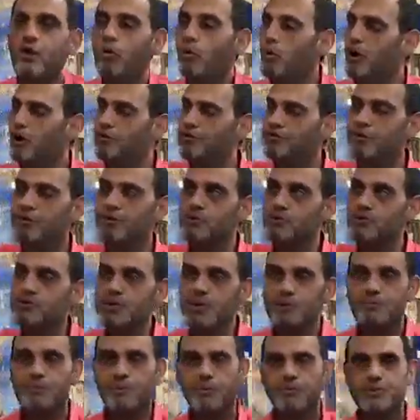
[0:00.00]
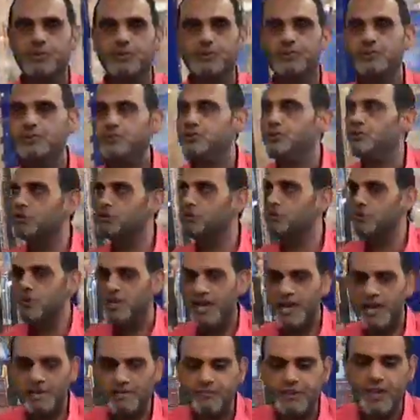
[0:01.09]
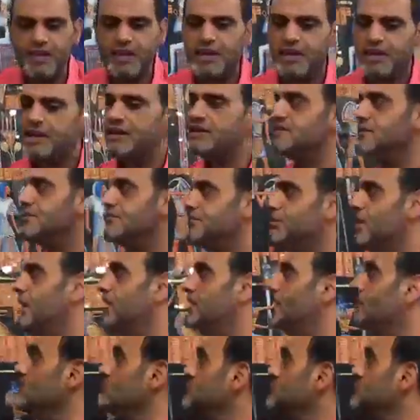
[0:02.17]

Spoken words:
One of the most important stories we have is the final